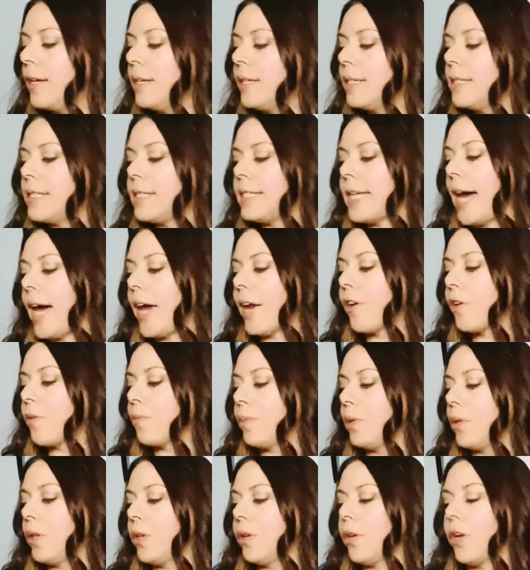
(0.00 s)
Saturn,
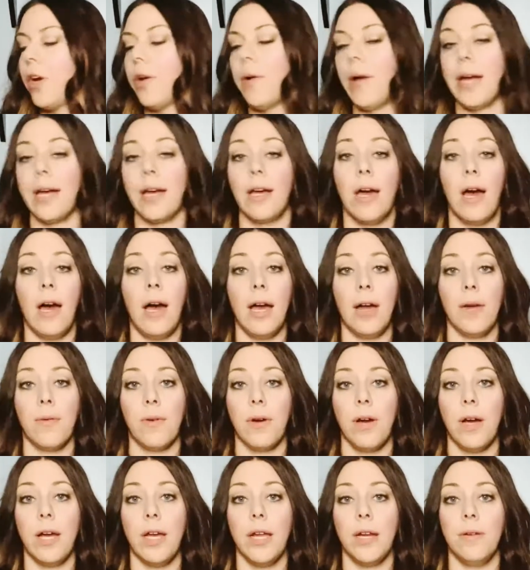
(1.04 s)
Pluto, and
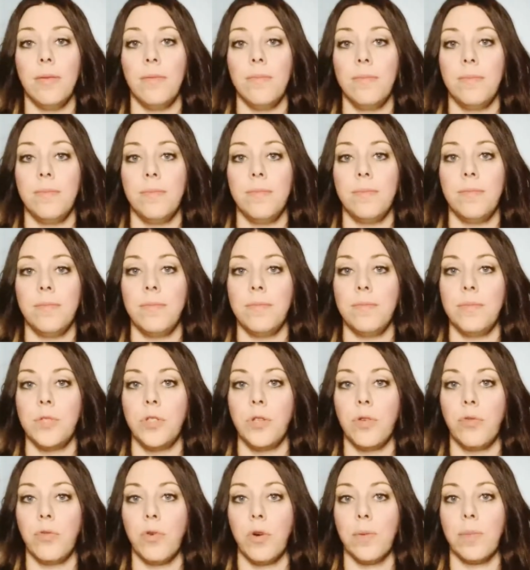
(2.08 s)
Chiron.
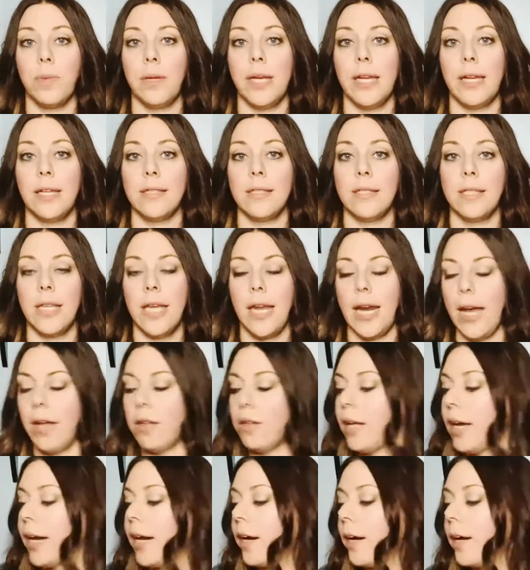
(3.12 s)
So 4 planets in that
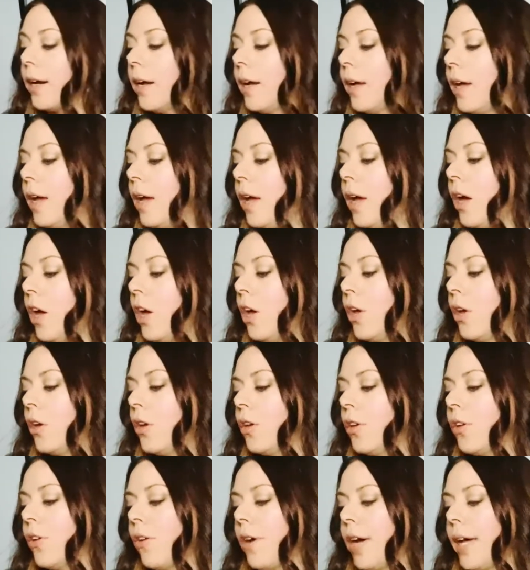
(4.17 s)
outlier.
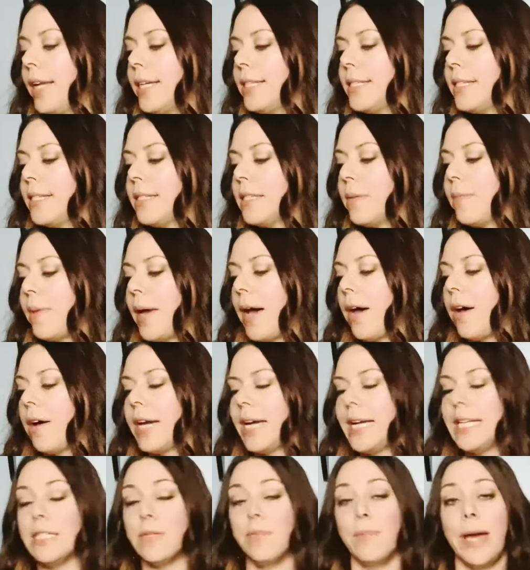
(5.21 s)
Uranus is
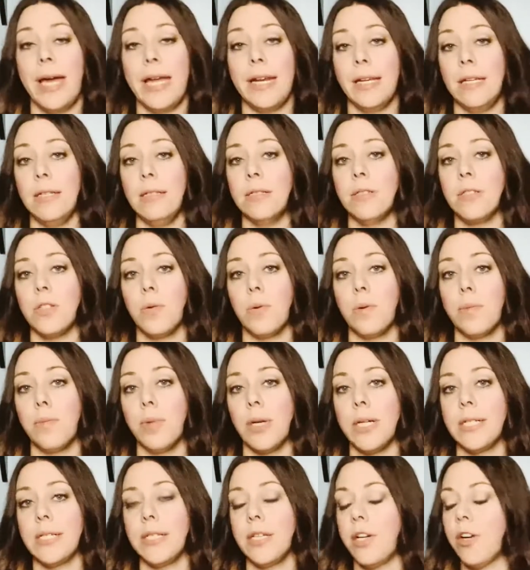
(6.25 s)
about independence, so
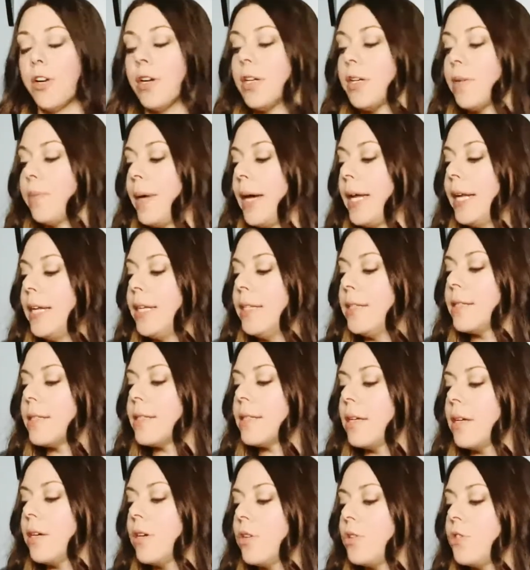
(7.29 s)
embracing your
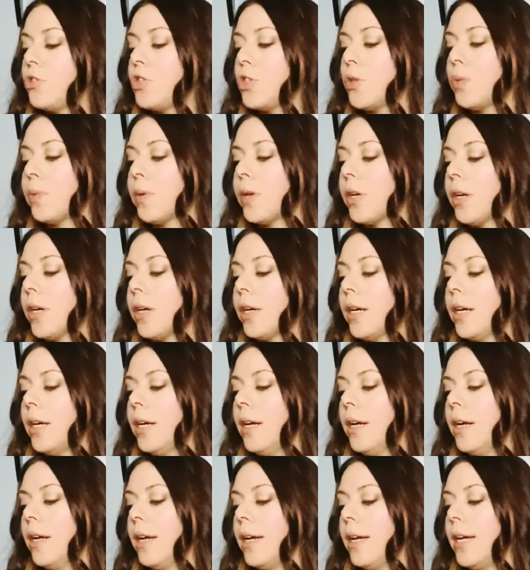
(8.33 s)
independence. Jupiter
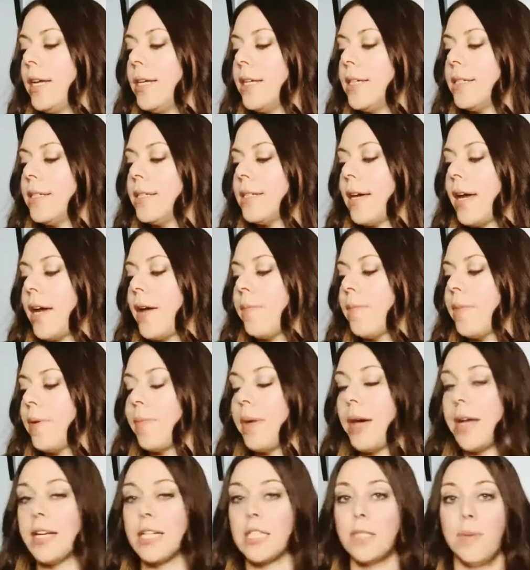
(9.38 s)
is
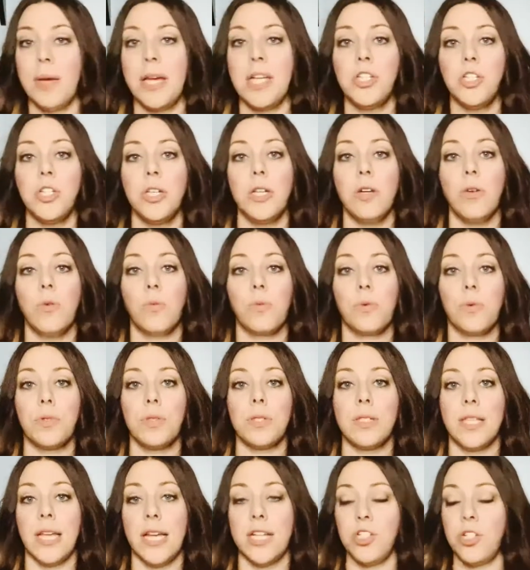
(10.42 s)
about expansion, rules
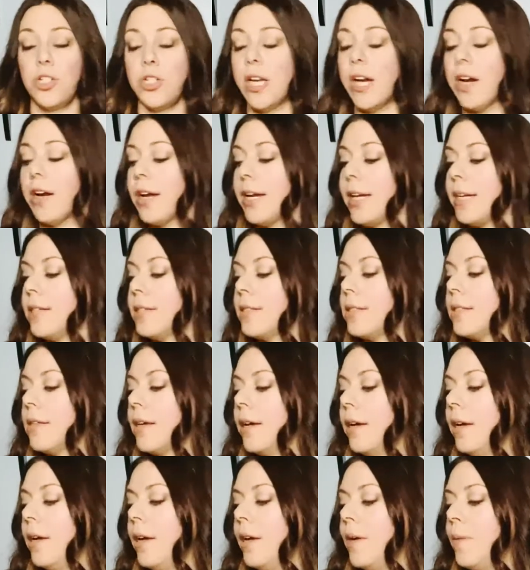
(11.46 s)
Sagittarius,
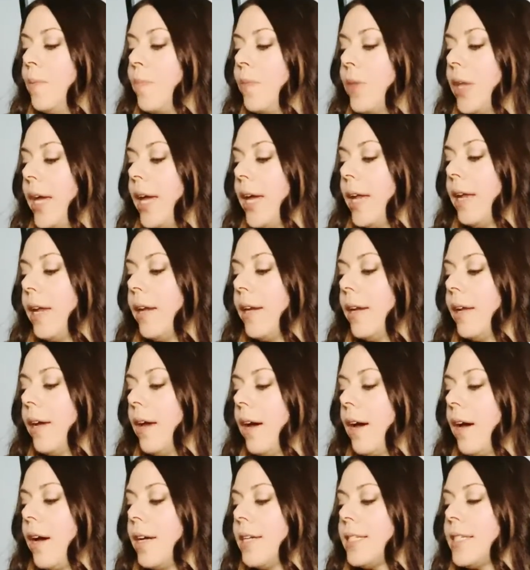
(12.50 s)
and
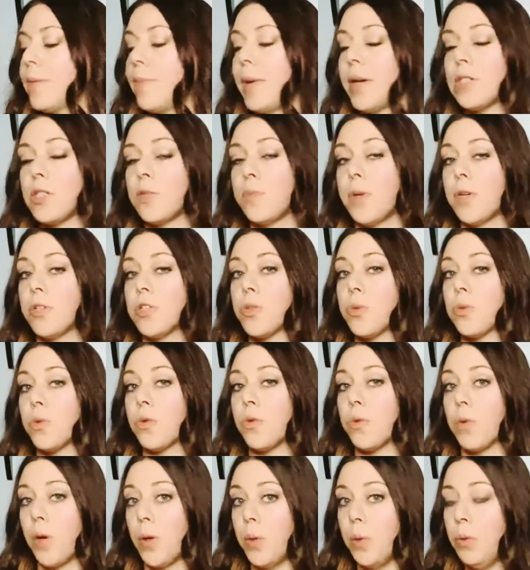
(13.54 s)
is about spiritual
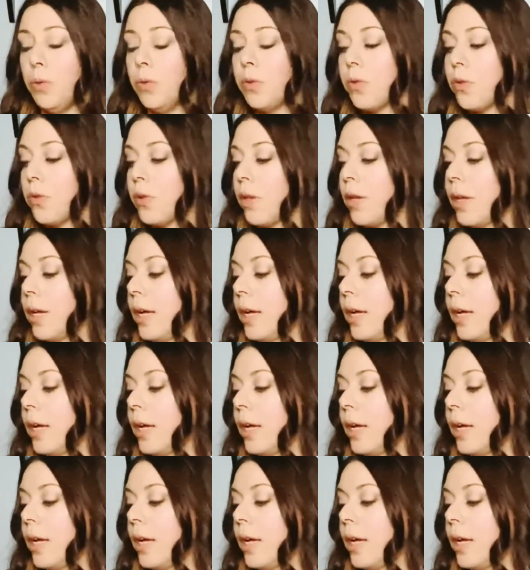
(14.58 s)
growth.